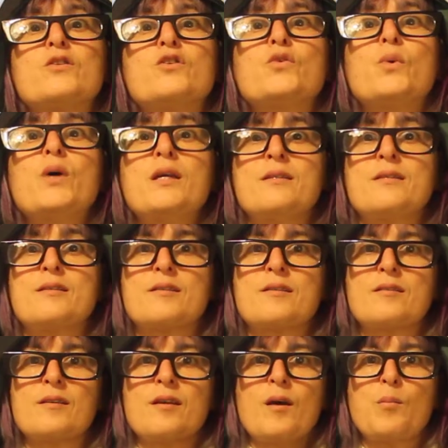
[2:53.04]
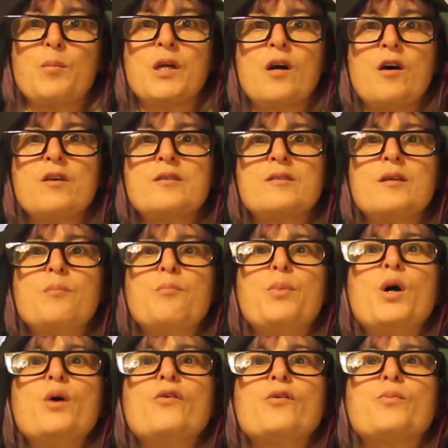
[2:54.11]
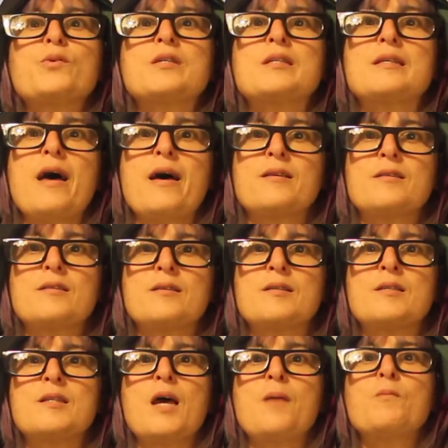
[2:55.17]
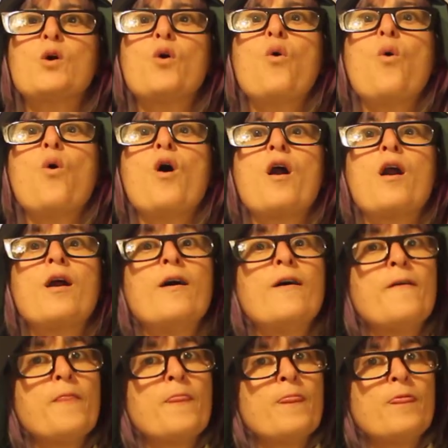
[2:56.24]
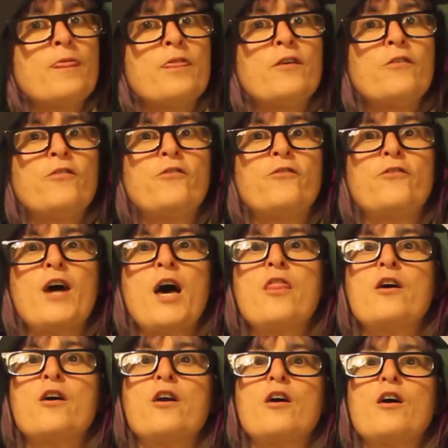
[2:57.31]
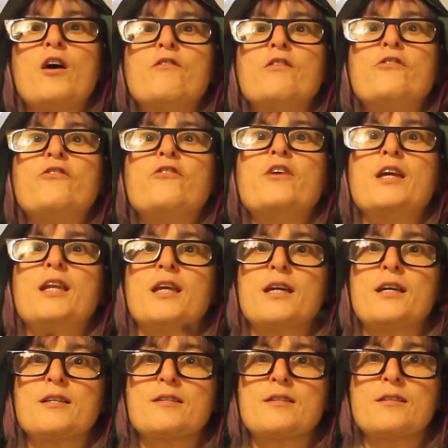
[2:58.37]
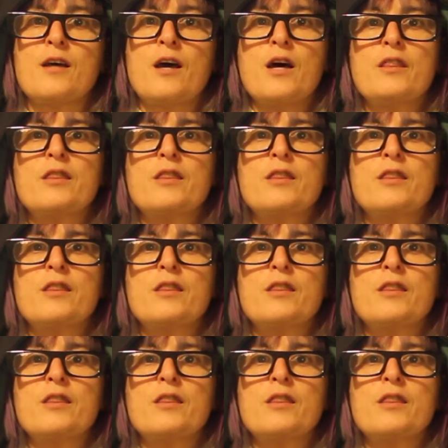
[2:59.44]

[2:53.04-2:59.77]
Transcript: twins because they both possess the same core, the feather of a phoenix.